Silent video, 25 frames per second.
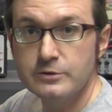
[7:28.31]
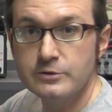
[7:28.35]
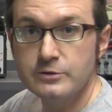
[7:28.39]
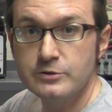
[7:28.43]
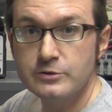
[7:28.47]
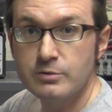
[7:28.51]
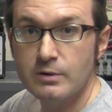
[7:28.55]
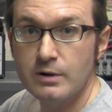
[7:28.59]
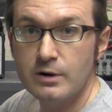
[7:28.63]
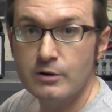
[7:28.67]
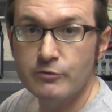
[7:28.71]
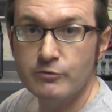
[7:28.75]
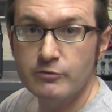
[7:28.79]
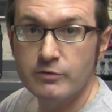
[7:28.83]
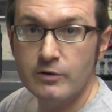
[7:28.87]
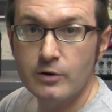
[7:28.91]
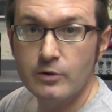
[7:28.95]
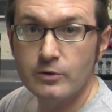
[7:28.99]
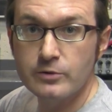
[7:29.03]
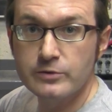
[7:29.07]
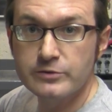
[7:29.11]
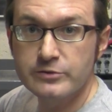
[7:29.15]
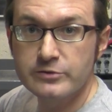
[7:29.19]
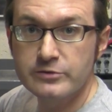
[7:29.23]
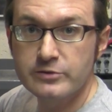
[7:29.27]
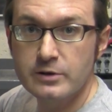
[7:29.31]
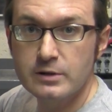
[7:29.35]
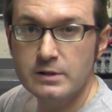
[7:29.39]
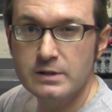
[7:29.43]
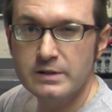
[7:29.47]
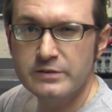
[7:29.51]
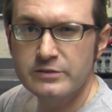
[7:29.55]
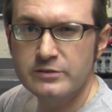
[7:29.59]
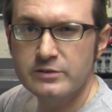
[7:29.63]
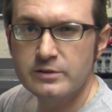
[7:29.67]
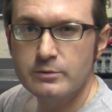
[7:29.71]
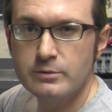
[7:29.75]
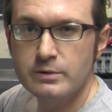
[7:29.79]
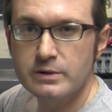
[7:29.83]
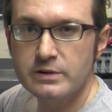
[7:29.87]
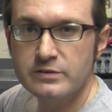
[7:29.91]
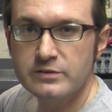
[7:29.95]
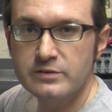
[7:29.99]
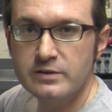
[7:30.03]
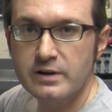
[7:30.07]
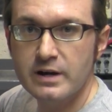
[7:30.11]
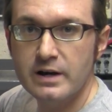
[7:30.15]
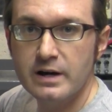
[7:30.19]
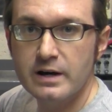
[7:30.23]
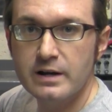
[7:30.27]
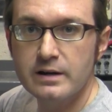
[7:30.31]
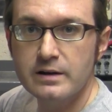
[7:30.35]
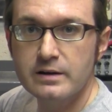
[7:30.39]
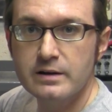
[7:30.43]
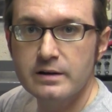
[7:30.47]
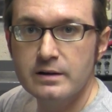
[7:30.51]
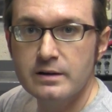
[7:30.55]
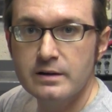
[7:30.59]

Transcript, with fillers: to 12 volts, so let's see what it's got.